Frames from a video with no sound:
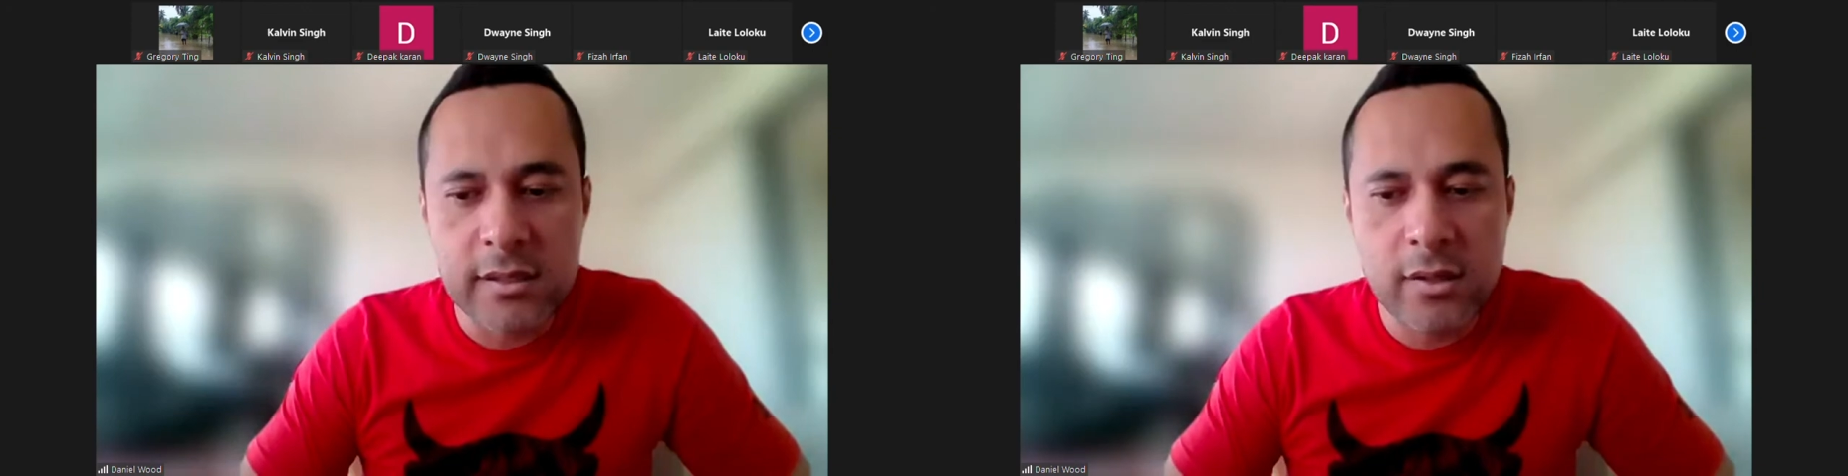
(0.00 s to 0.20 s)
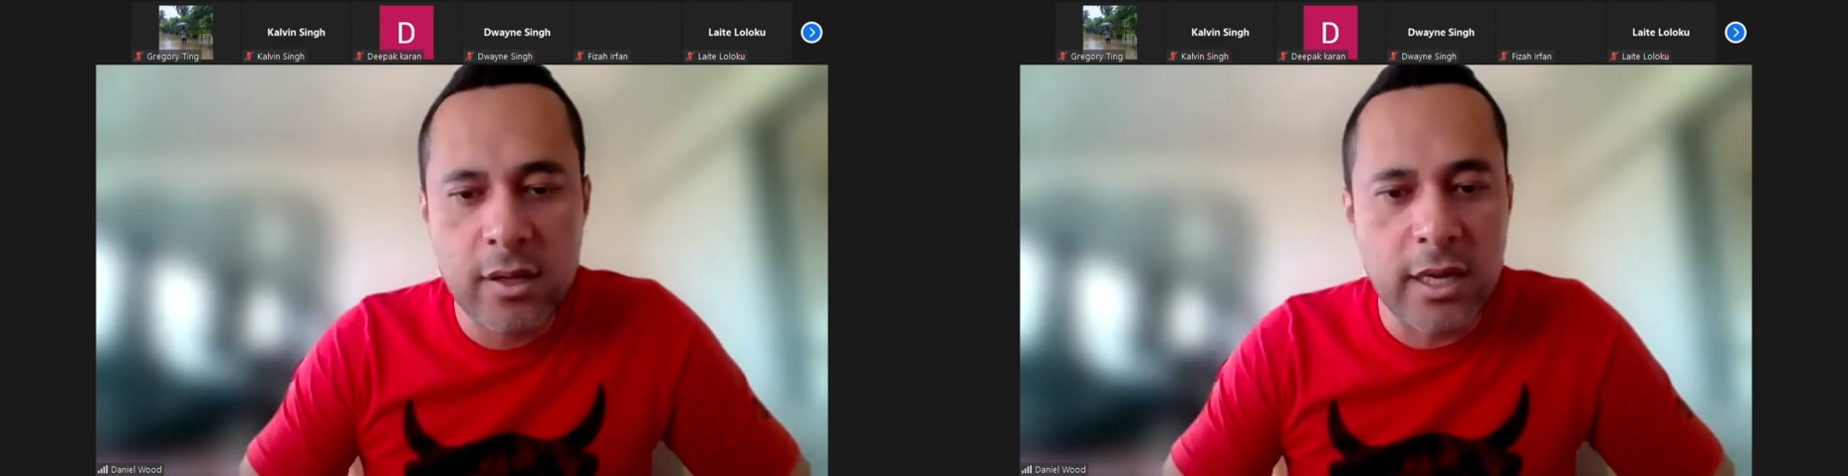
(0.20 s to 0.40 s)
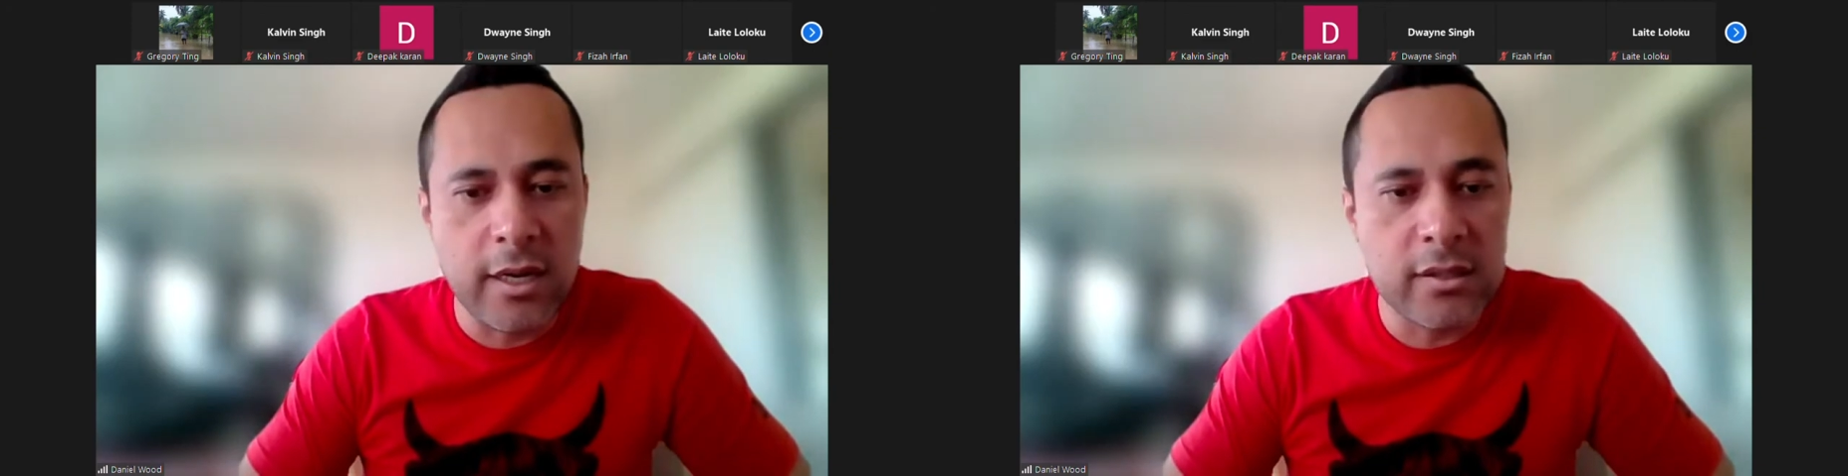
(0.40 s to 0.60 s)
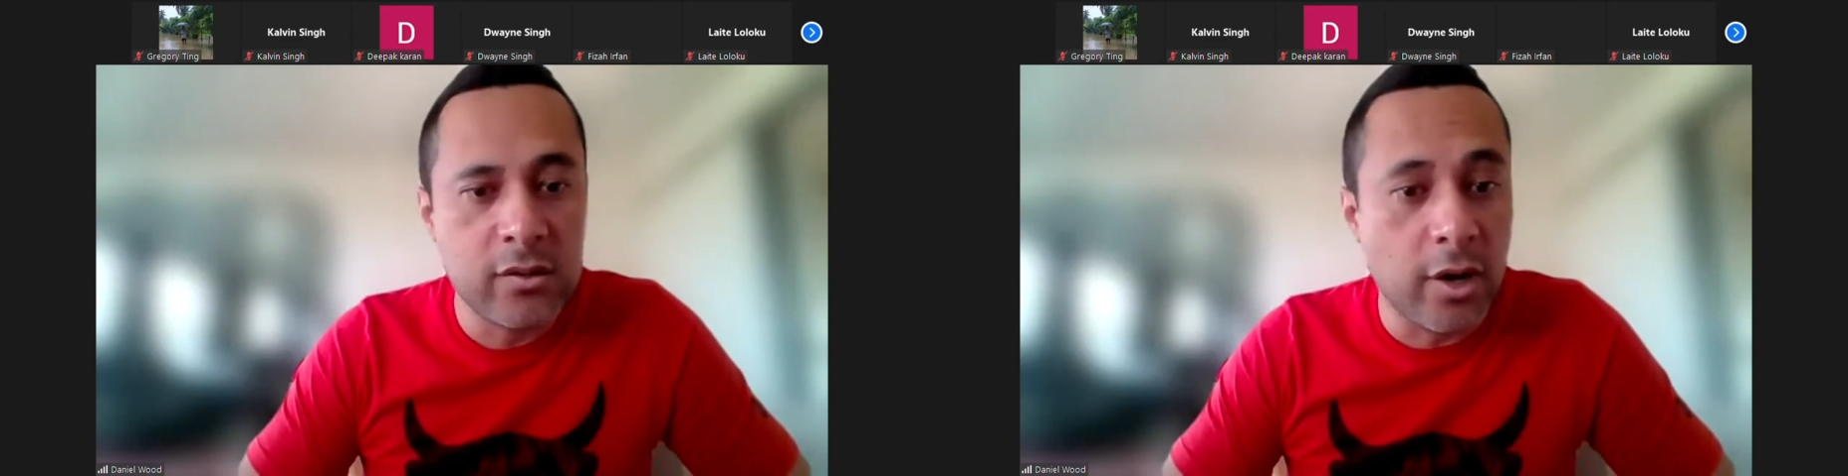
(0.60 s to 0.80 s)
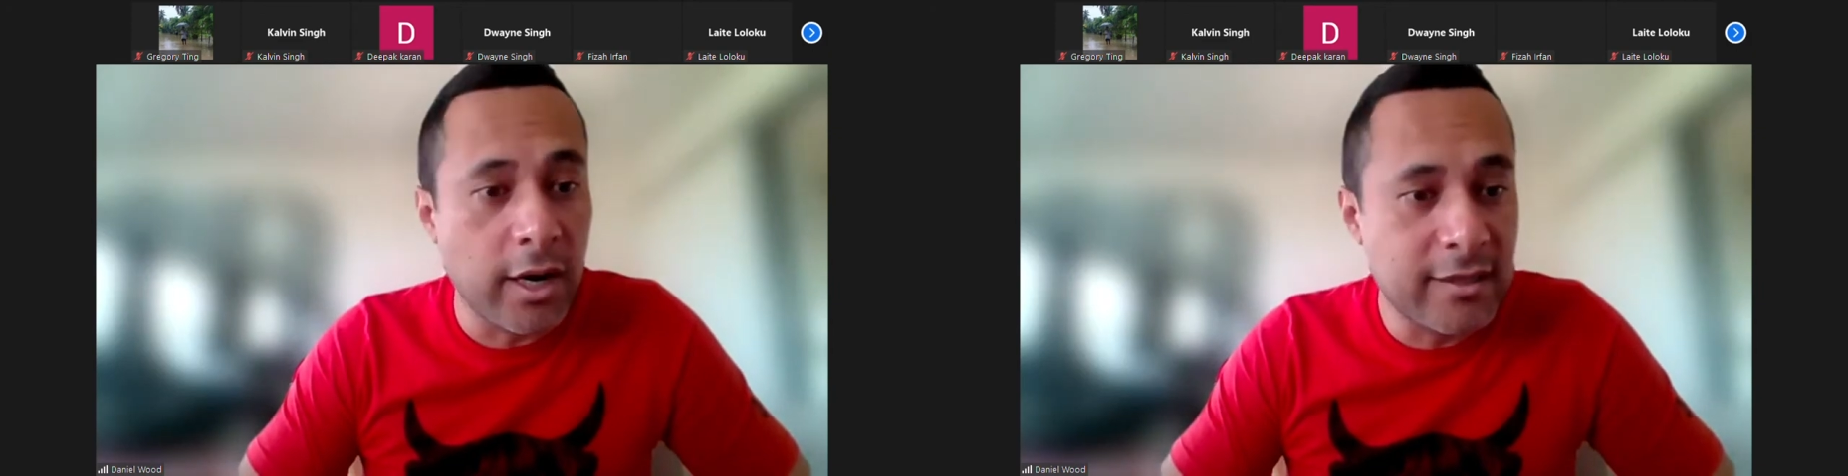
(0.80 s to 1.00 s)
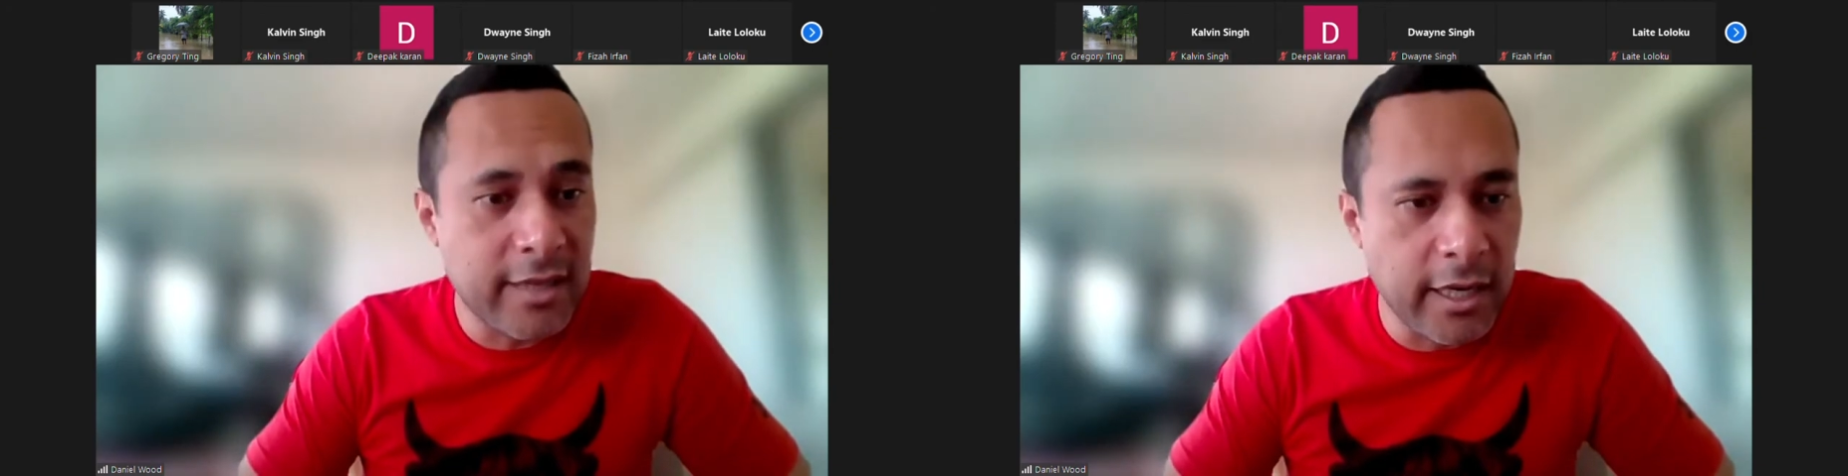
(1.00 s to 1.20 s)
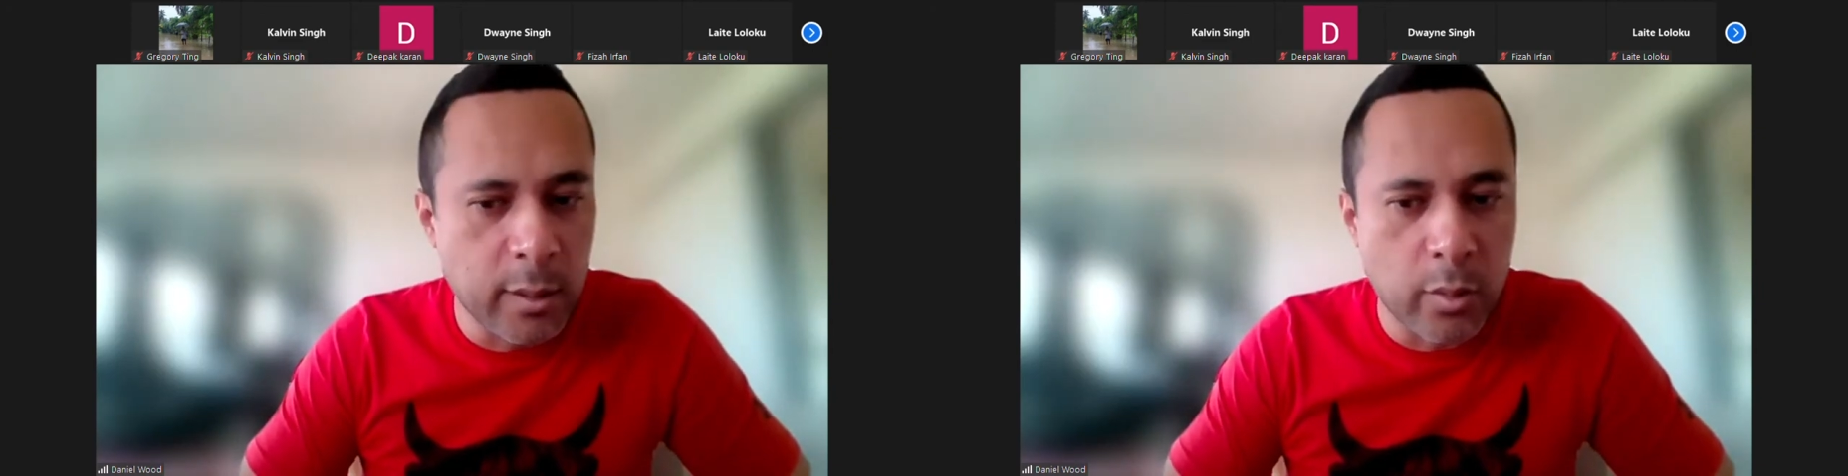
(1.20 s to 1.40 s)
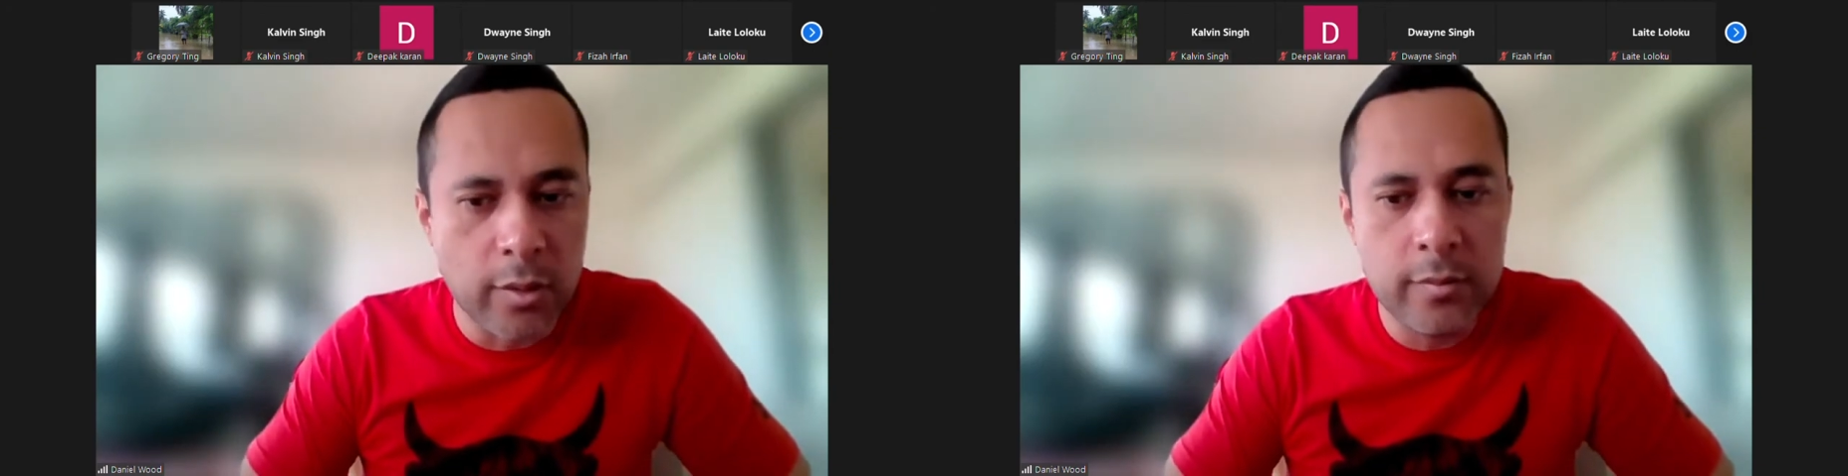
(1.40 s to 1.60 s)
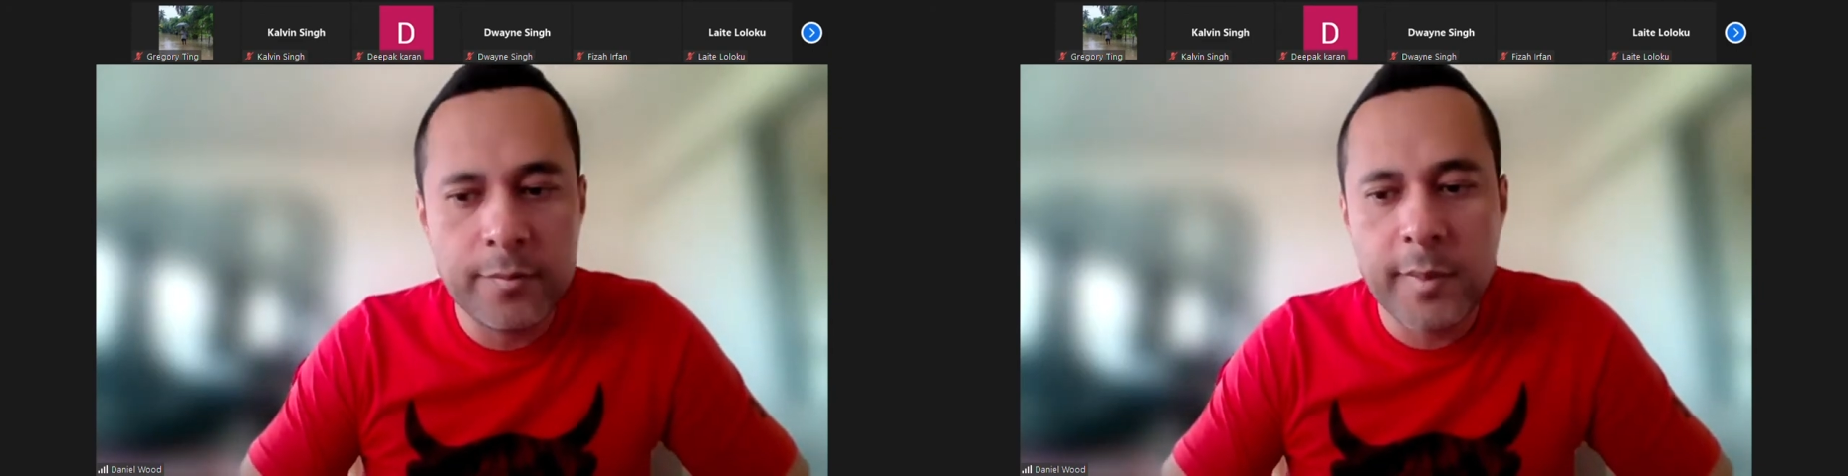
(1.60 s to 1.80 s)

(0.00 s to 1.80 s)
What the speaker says: it's not that it's not attainable.